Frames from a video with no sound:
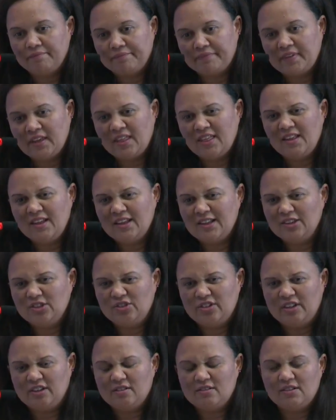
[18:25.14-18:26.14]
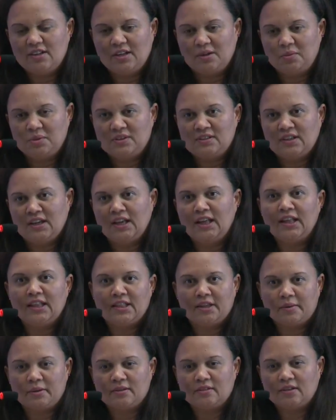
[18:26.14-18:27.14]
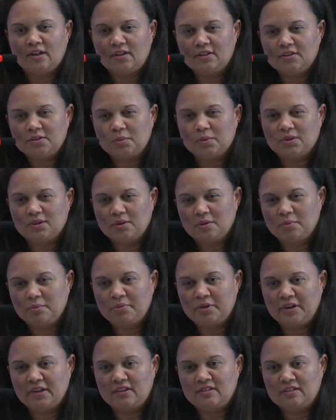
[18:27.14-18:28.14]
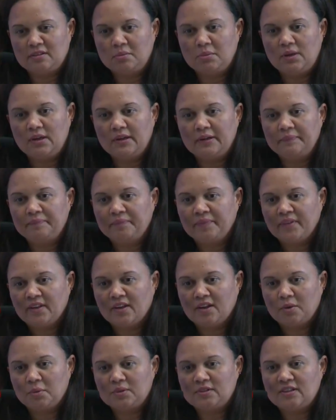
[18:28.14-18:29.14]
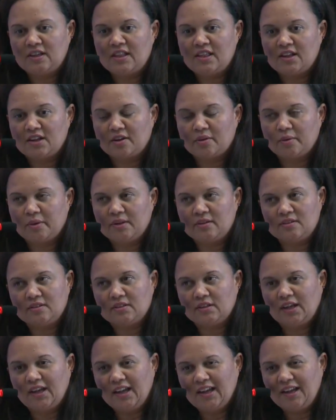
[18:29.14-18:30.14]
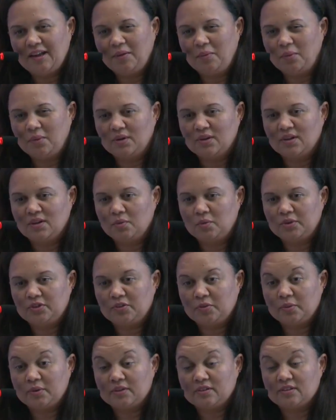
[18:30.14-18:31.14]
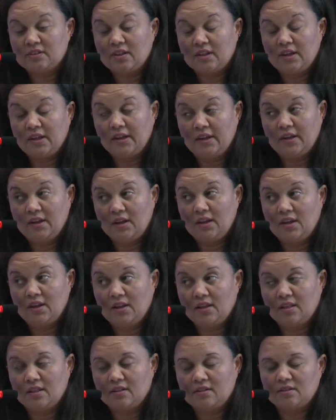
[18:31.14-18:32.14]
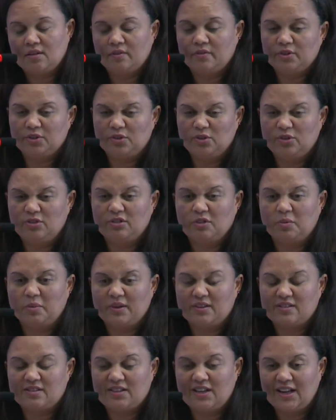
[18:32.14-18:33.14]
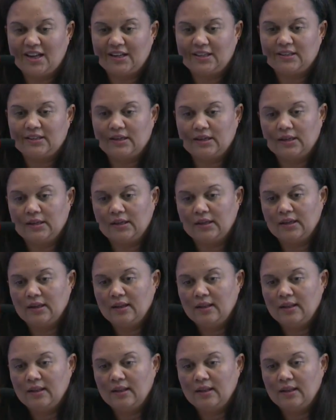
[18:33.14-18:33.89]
I think in general, I would say the results were pretty similar. I would say that grease A, which was the solvent neutral, was slightly